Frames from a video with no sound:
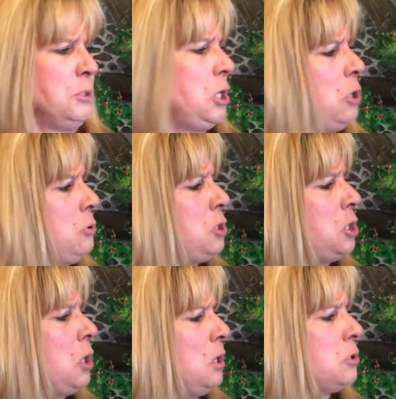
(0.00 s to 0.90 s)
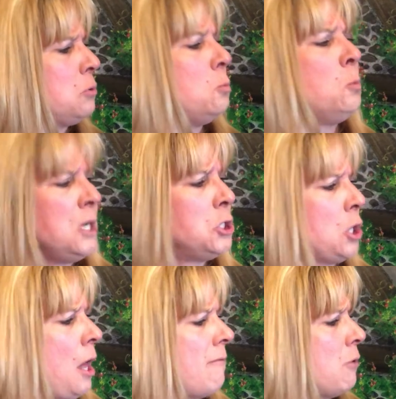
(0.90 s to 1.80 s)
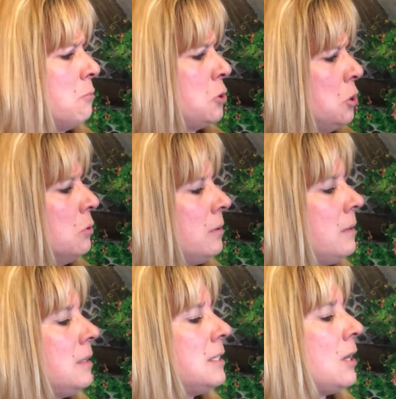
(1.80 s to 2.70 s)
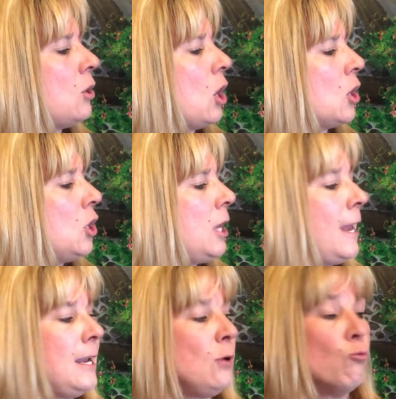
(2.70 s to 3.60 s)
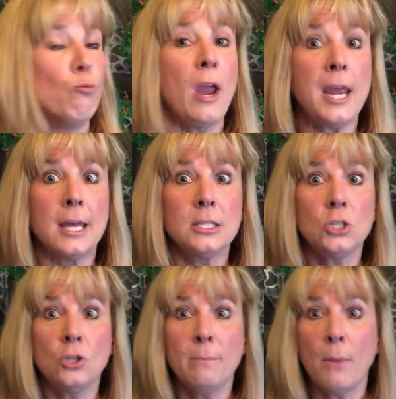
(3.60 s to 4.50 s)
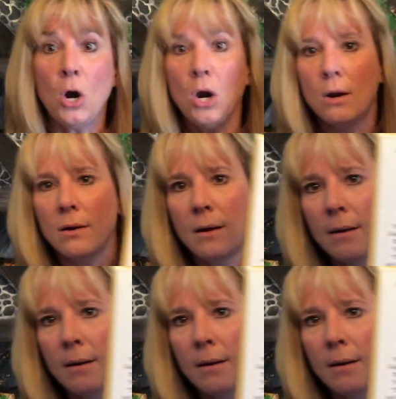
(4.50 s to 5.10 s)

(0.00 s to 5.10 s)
potatoes and carrots, we shall have them too," said her uncle, and he ran to the barn.